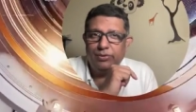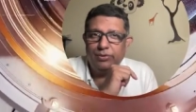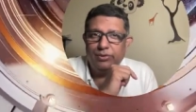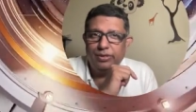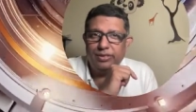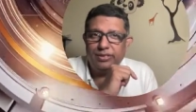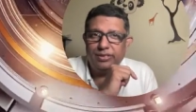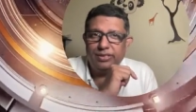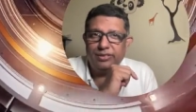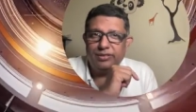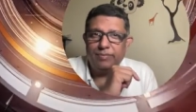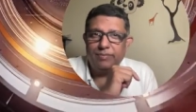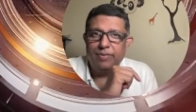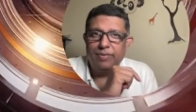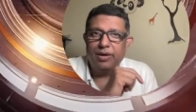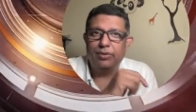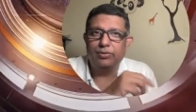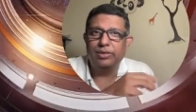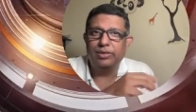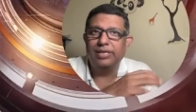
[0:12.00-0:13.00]
going to discuss
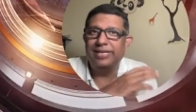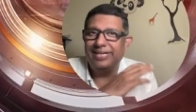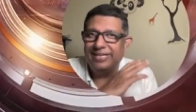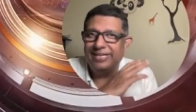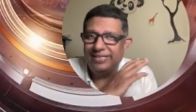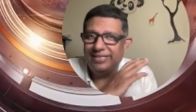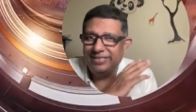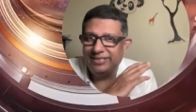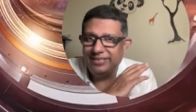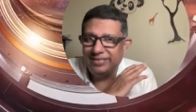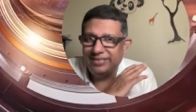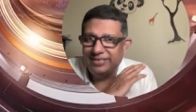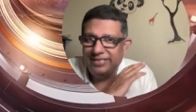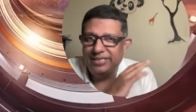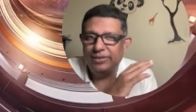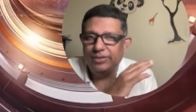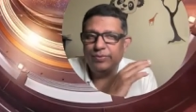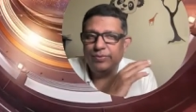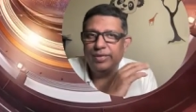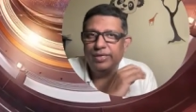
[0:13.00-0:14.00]
about the
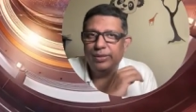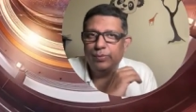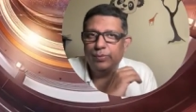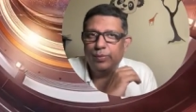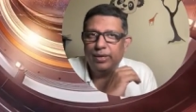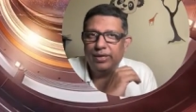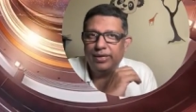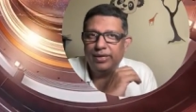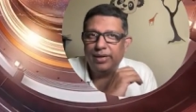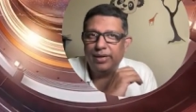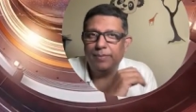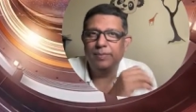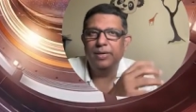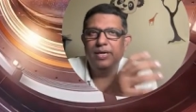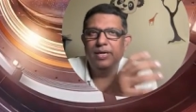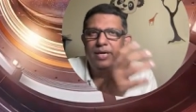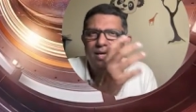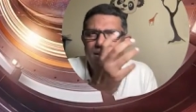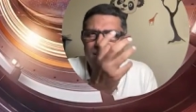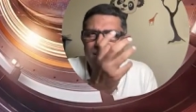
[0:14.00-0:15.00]
T20 World
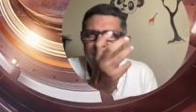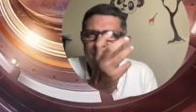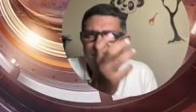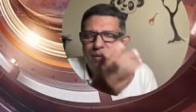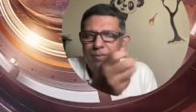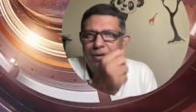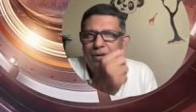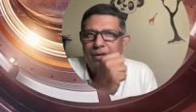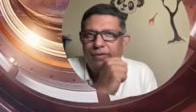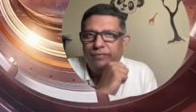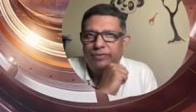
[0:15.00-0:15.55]
Cup, summary